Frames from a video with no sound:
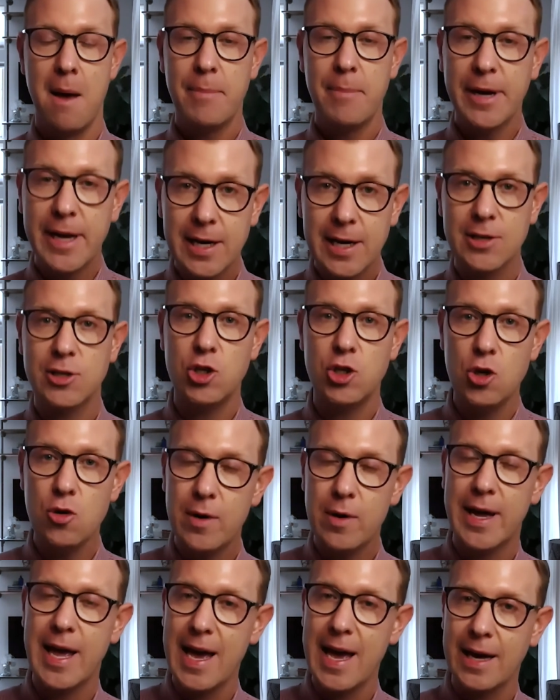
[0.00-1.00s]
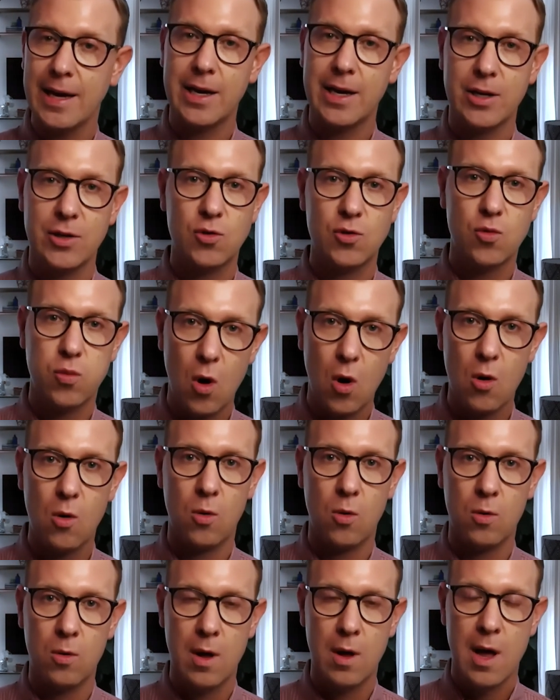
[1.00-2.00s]
because you can
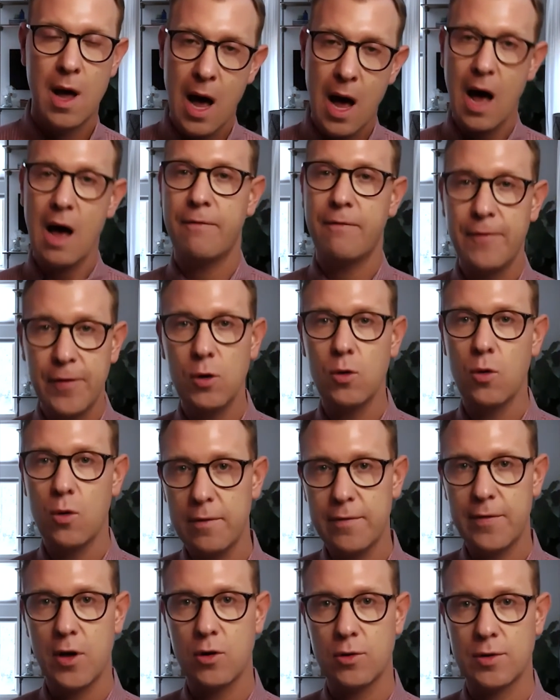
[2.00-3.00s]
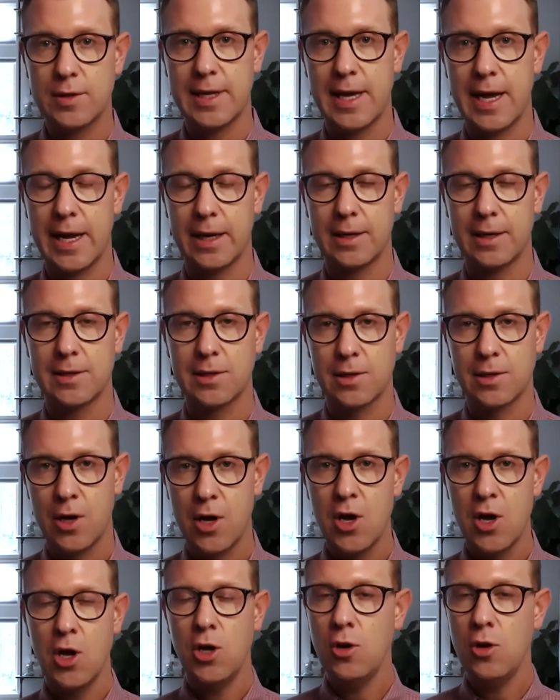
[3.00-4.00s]
control a few of those things.
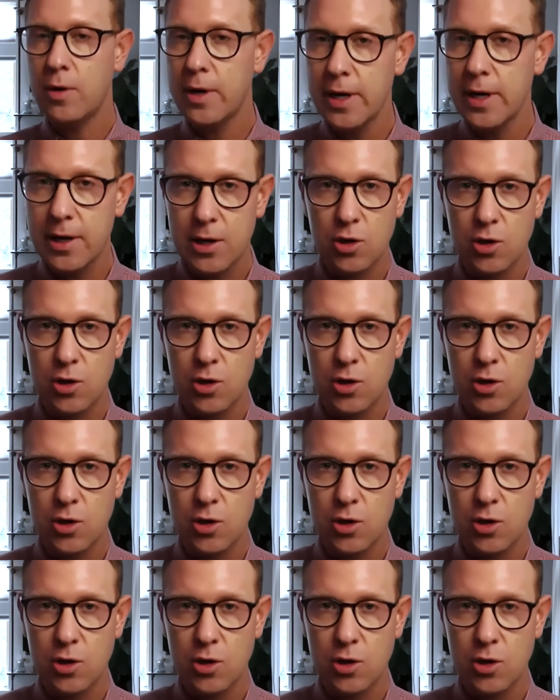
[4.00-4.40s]
You can